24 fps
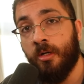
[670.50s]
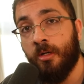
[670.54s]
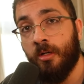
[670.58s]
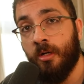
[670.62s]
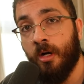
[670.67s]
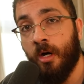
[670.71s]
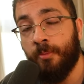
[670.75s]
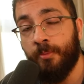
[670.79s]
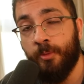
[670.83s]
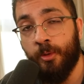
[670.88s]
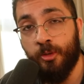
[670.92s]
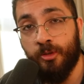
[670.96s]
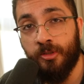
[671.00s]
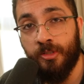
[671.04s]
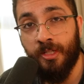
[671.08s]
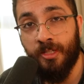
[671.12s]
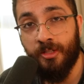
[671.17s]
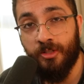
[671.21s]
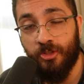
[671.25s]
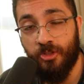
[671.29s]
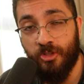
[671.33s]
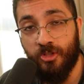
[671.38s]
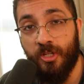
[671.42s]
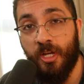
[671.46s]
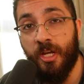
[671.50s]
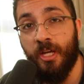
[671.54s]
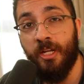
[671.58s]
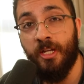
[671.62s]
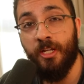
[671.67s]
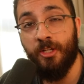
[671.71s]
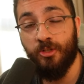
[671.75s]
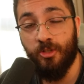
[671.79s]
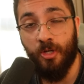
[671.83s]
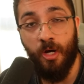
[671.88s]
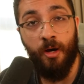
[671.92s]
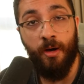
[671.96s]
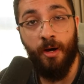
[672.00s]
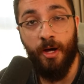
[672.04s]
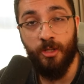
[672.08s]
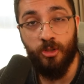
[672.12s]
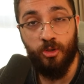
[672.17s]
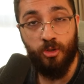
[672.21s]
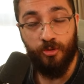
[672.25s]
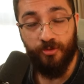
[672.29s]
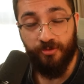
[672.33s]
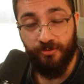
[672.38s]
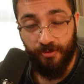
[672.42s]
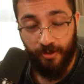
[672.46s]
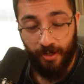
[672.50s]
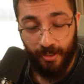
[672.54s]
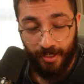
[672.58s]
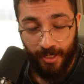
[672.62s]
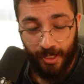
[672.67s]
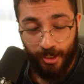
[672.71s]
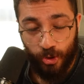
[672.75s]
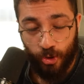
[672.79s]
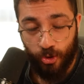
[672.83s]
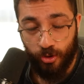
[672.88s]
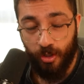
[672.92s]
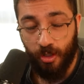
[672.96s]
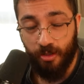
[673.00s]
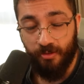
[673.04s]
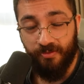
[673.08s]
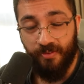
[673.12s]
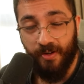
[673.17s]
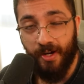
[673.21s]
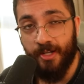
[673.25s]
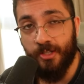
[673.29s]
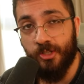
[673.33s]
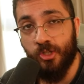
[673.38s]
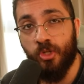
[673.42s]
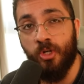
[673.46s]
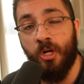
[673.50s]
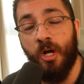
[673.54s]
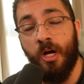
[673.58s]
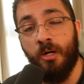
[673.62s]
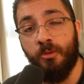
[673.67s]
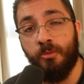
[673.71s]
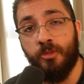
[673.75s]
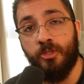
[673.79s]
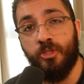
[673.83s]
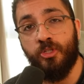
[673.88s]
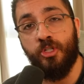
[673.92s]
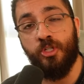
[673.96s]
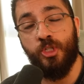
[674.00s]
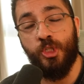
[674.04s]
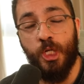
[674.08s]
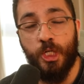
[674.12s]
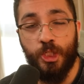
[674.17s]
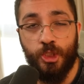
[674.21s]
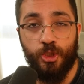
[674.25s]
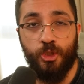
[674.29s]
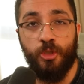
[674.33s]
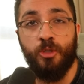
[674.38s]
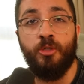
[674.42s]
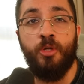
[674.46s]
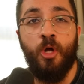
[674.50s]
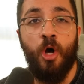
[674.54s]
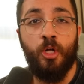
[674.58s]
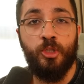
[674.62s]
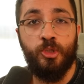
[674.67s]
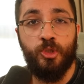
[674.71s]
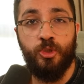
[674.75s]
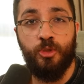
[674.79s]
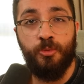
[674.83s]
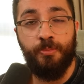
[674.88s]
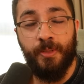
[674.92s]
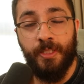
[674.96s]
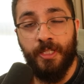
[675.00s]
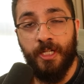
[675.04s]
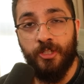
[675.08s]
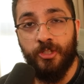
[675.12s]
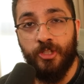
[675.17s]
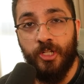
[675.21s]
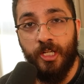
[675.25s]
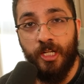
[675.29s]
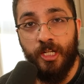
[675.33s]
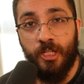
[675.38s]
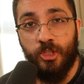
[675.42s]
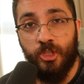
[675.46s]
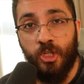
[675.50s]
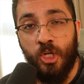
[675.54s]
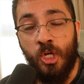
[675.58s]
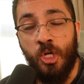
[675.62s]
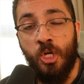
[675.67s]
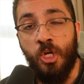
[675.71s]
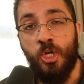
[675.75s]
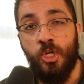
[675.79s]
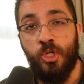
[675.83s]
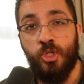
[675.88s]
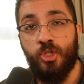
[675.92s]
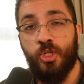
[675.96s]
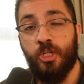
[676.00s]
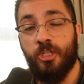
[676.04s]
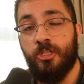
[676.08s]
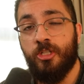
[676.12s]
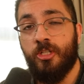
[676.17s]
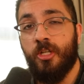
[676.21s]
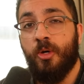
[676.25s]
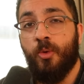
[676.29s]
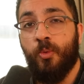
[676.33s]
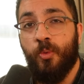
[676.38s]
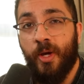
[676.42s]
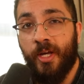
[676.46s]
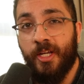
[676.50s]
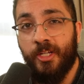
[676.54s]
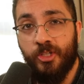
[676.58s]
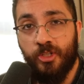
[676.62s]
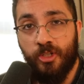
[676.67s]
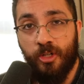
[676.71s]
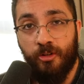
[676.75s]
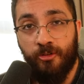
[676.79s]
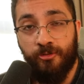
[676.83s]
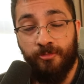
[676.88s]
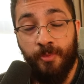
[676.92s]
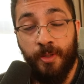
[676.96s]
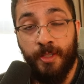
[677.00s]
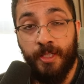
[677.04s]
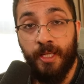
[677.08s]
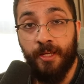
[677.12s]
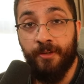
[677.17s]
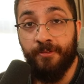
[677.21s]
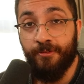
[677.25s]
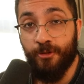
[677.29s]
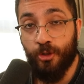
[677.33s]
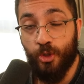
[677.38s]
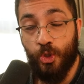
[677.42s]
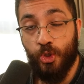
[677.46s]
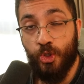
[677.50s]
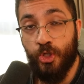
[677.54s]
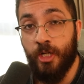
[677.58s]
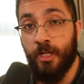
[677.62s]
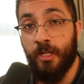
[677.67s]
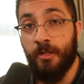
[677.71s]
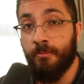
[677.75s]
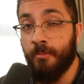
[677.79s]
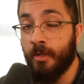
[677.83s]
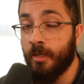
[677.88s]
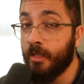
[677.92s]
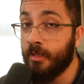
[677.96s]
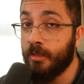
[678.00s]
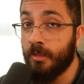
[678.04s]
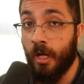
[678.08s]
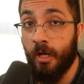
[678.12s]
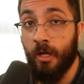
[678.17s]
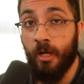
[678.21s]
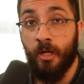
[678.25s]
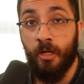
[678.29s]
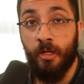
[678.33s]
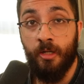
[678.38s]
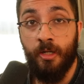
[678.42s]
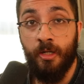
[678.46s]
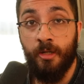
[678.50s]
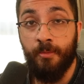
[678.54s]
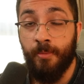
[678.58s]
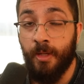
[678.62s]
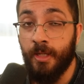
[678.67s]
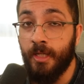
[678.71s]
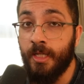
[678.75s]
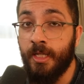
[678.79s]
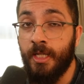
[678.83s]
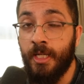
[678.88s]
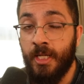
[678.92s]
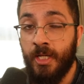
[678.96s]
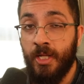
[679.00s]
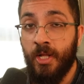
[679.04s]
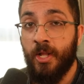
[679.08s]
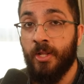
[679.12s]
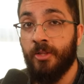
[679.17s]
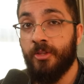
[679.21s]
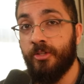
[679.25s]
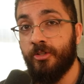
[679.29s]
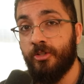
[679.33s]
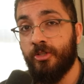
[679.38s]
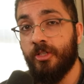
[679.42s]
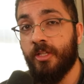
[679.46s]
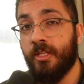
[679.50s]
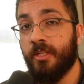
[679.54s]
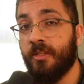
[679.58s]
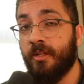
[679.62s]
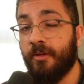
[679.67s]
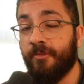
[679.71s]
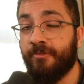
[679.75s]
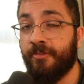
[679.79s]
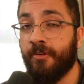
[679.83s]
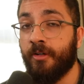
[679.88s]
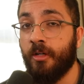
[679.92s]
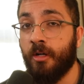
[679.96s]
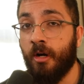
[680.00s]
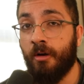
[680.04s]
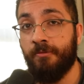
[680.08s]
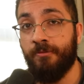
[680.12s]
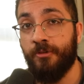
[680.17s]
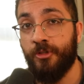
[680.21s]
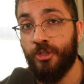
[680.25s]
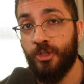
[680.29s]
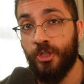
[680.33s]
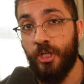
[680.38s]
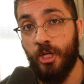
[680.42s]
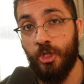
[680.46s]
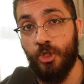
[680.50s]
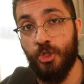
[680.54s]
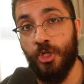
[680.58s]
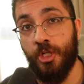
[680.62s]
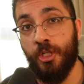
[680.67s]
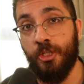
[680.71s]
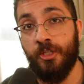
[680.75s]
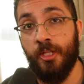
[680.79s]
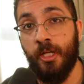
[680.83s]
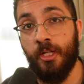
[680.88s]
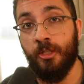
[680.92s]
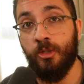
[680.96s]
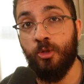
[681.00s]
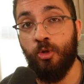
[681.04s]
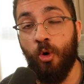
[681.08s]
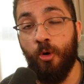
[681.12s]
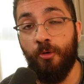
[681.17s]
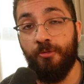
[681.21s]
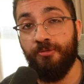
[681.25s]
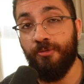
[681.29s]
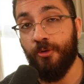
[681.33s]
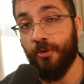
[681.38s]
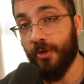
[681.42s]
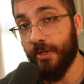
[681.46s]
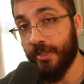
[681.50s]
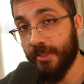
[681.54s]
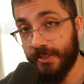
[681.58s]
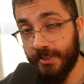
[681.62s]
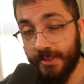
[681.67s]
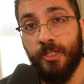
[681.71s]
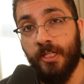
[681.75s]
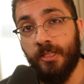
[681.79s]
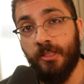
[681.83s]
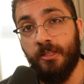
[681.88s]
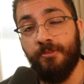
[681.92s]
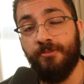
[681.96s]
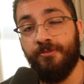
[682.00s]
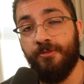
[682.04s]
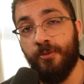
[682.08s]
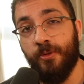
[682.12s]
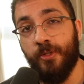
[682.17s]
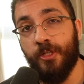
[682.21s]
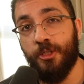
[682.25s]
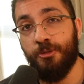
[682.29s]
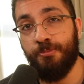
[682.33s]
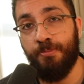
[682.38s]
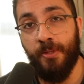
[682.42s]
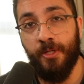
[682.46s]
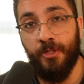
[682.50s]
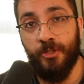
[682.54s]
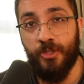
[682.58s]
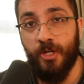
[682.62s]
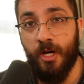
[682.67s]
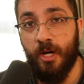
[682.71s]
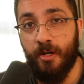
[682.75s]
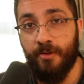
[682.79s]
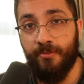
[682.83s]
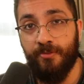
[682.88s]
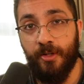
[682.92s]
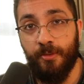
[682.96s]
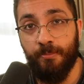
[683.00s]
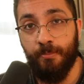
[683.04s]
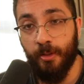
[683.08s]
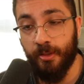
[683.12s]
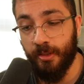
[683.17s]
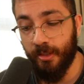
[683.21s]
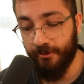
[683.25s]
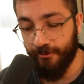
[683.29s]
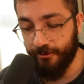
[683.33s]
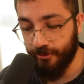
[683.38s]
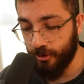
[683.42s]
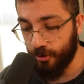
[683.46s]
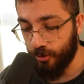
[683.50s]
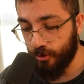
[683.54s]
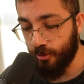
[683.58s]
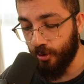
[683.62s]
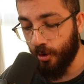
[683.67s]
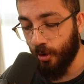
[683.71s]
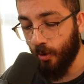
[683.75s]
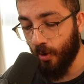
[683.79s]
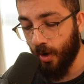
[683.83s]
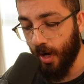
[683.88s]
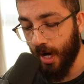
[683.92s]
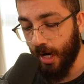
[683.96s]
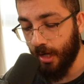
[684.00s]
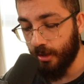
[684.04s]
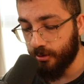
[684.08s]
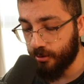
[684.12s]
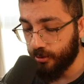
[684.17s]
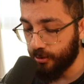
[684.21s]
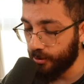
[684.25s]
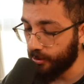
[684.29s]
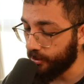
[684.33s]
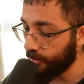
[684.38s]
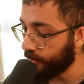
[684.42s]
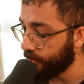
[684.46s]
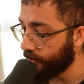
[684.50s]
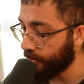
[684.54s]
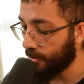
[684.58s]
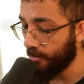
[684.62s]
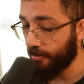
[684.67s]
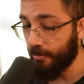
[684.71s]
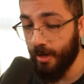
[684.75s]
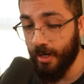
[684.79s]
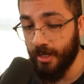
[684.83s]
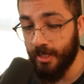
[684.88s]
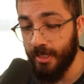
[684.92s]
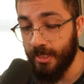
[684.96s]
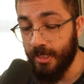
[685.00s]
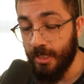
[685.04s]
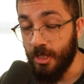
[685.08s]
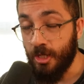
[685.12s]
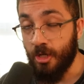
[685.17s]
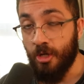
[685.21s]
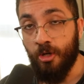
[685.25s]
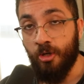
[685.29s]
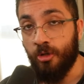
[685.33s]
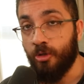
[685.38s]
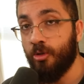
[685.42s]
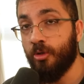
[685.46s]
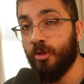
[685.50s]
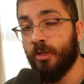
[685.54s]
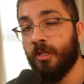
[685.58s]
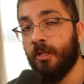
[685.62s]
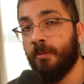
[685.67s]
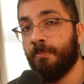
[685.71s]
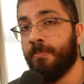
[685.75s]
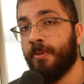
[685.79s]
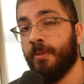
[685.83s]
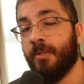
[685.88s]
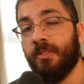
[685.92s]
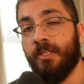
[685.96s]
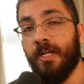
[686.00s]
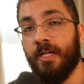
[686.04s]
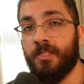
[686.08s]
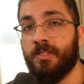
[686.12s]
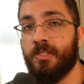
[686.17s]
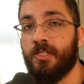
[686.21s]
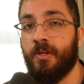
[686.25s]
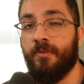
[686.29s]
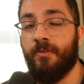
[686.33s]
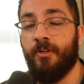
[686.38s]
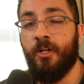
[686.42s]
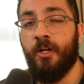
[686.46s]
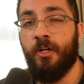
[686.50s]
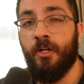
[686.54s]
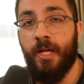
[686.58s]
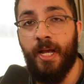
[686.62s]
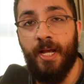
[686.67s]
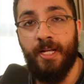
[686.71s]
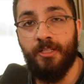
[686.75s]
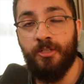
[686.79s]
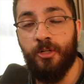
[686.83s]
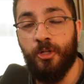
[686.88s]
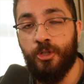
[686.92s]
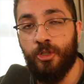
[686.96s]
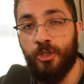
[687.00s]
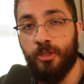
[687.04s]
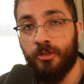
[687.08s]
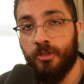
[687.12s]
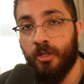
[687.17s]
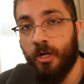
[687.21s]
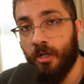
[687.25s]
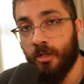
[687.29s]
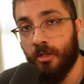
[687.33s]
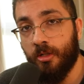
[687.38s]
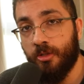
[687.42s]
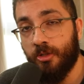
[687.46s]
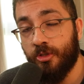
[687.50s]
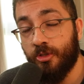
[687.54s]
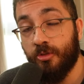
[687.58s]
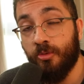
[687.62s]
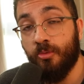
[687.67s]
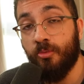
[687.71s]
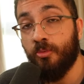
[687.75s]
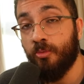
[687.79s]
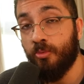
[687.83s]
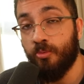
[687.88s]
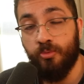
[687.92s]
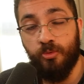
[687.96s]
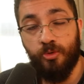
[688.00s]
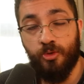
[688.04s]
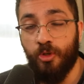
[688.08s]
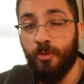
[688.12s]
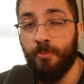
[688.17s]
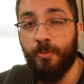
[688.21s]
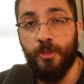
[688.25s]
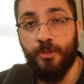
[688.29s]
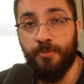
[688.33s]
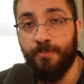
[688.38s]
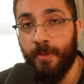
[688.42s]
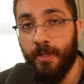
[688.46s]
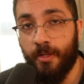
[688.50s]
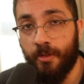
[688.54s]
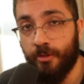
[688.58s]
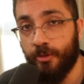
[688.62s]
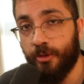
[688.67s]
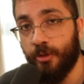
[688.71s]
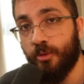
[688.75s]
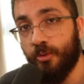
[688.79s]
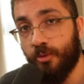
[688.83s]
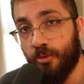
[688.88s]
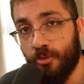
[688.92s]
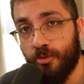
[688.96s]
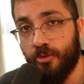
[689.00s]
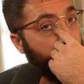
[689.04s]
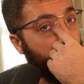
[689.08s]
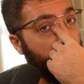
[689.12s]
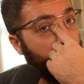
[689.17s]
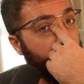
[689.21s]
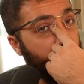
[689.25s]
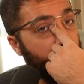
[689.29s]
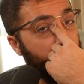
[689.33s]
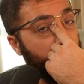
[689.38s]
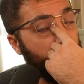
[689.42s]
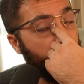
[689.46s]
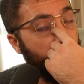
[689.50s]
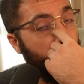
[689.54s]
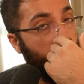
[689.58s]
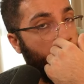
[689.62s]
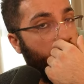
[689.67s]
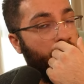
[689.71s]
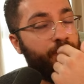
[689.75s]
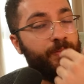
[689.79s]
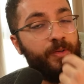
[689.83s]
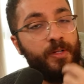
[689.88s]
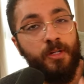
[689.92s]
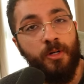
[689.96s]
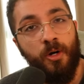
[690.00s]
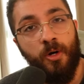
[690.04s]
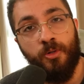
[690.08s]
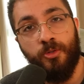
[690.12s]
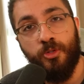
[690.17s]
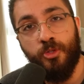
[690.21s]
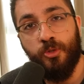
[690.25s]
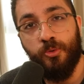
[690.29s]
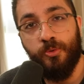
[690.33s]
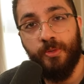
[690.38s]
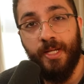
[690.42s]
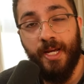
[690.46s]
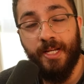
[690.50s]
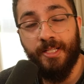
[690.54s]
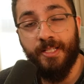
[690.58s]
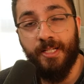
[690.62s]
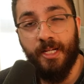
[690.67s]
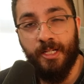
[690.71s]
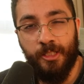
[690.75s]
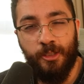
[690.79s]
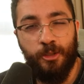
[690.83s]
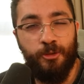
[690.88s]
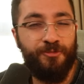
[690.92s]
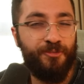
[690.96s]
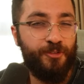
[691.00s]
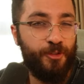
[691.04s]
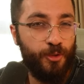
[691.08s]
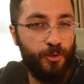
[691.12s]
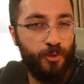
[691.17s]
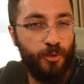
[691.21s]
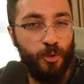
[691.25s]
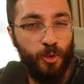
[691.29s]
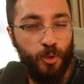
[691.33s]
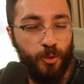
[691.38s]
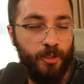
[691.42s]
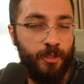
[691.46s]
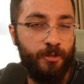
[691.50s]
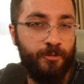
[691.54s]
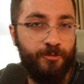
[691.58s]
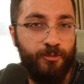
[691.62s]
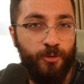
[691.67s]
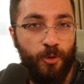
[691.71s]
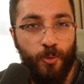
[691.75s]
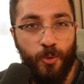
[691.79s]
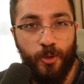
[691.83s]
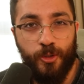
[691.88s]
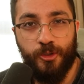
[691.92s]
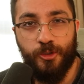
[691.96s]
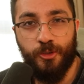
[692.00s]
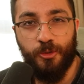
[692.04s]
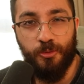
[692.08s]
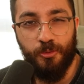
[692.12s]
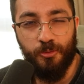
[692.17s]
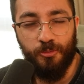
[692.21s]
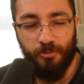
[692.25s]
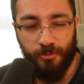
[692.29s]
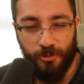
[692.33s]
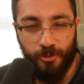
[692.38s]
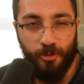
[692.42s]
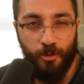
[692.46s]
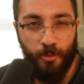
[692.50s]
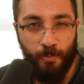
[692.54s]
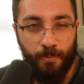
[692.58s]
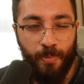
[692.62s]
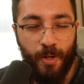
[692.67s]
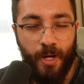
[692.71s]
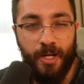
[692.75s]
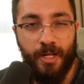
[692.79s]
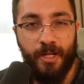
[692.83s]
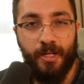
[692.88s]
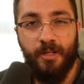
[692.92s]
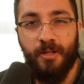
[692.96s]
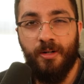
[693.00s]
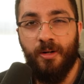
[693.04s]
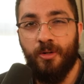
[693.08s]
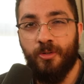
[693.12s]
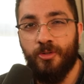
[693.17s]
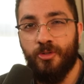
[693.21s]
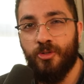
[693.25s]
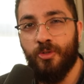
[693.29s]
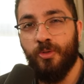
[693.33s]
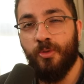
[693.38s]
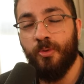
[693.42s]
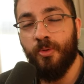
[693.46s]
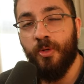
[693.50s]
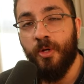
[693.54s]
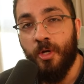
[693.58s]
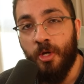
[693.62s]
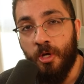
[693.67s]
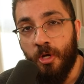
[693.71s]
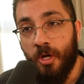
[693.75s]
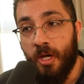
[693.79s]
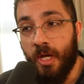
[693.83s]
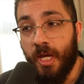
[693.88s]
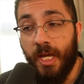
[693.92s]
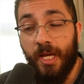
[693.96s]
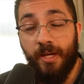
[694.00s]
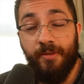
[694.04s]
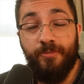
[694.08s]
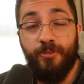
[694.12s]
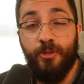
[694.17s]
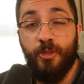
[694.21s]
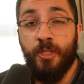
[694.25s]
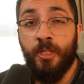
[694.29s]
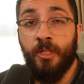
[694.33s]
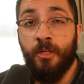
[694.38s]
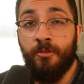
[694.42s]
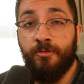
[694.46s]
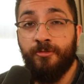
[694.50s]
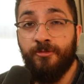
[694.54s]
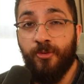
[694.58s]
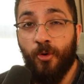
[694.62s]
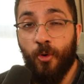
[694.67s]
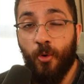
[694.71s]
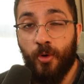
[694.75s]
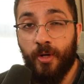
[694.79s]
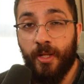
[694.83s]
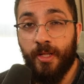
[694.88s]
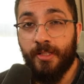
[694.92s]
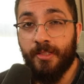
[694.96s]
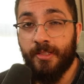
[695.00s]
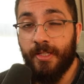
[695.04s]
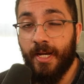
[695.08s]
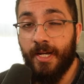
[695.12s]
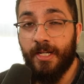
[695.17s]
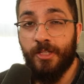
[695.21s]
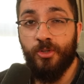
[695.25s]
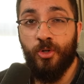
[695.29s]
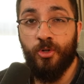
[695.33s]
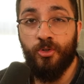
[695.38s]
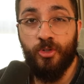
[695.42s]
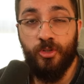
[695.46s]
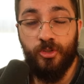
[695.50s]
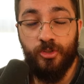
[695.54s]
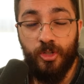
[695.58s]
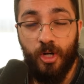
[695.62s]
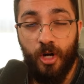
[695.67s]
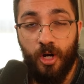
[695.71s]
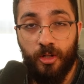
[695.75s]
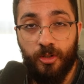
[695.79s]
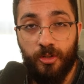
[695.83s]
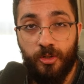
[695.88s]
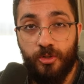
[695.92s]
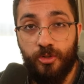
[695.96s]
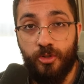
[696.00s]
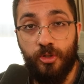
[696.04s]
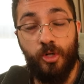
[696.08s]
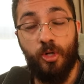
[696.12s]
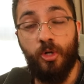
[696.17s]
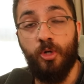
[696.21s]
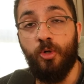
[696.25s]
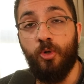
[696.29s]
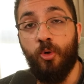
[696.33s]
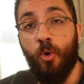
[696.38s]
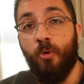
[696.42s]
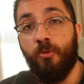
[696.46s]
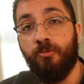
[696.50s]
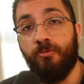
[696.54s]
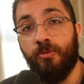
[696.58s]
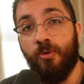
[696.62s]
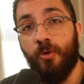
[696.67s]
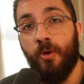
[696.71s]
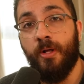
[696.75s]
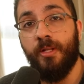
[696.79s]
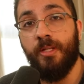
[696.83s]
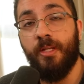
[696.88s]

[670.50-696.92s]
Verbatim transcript: come your tits. It is, uh, as your financial advisor, I would suggest you not to, because it is just a waste of money. If you're shedding money, diarrheaing money, this is a different conversation. Then go for it. Get the full experience out of it. But if you know how to use your money, you can put that seven, eight hundred dollars to so much better use. But if you do not have a console yet, and if you're looking forward to, you know, buy a console, if you can afford it, eight hundred dollars, go for it.